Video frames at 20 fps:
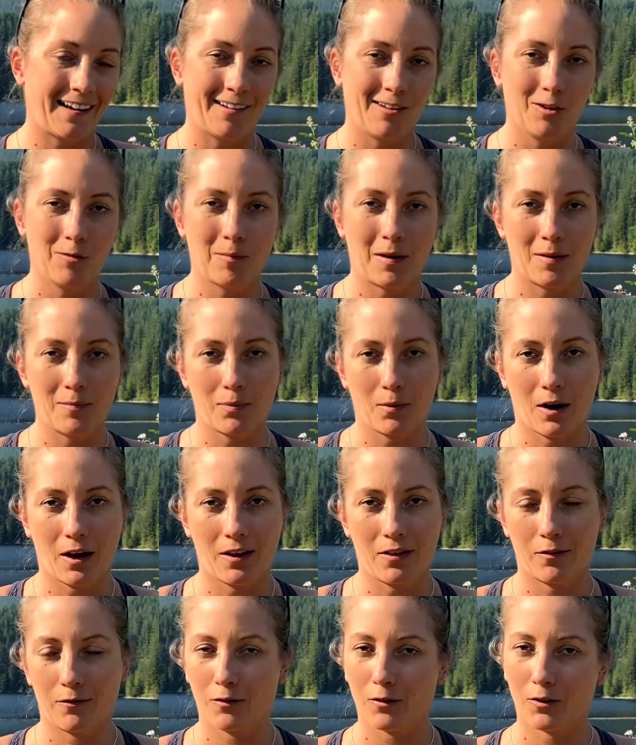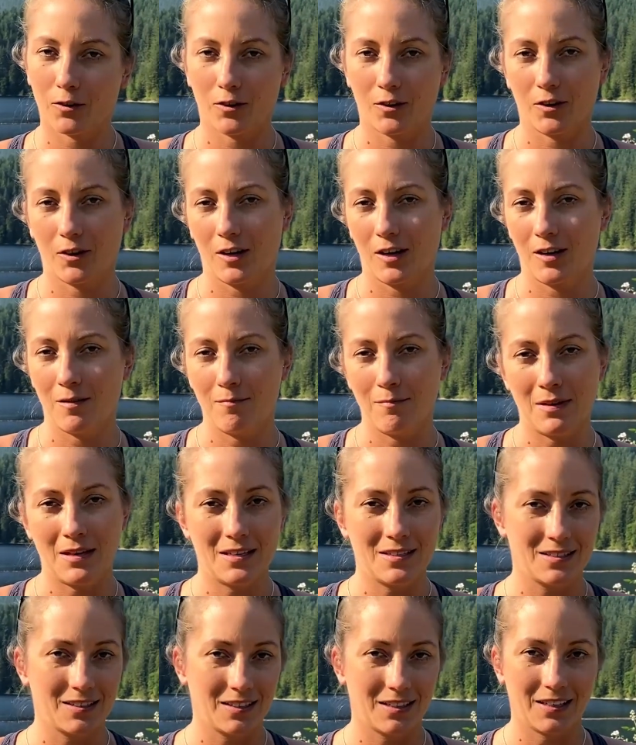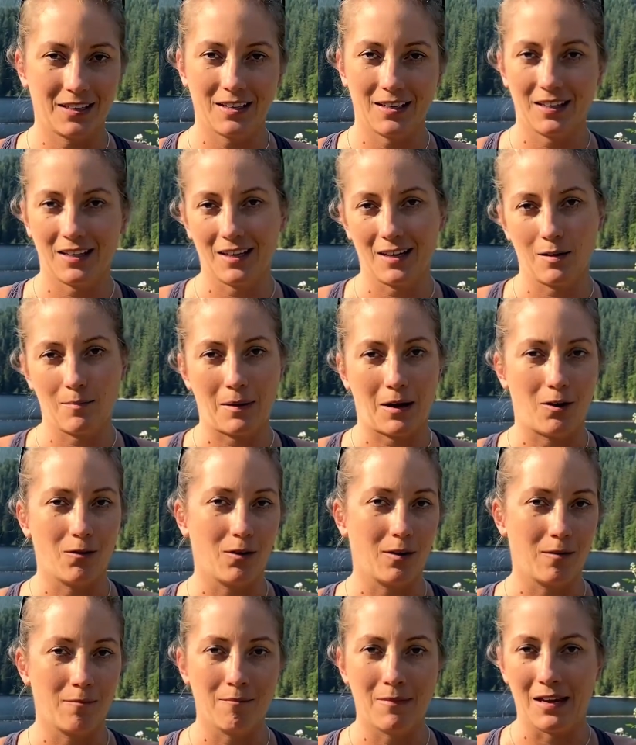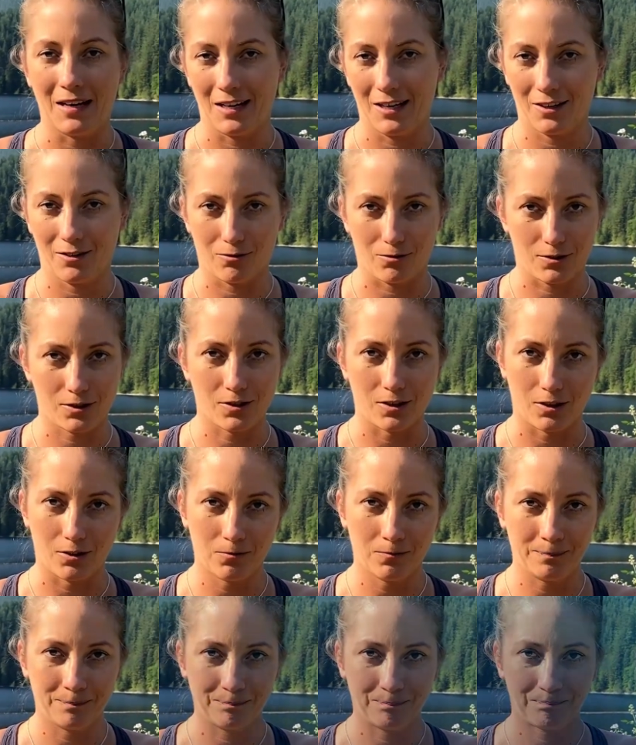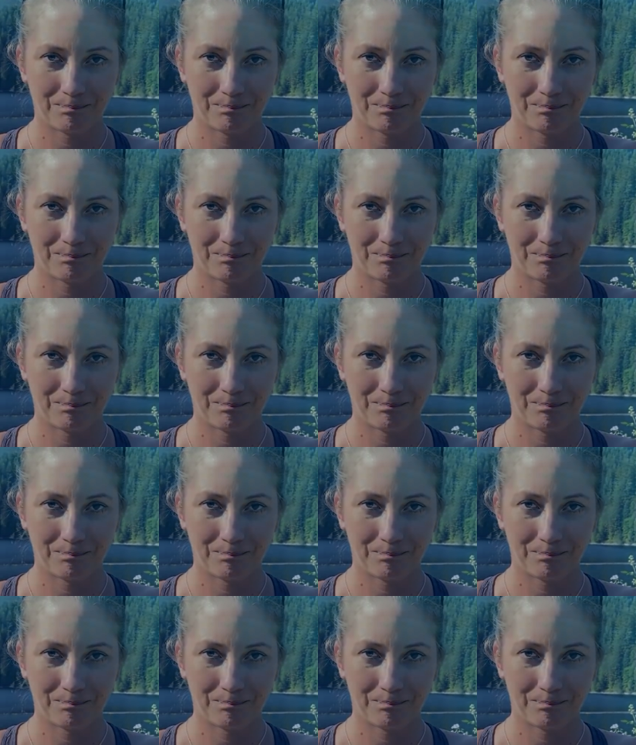held my breath for a measly about a minute or so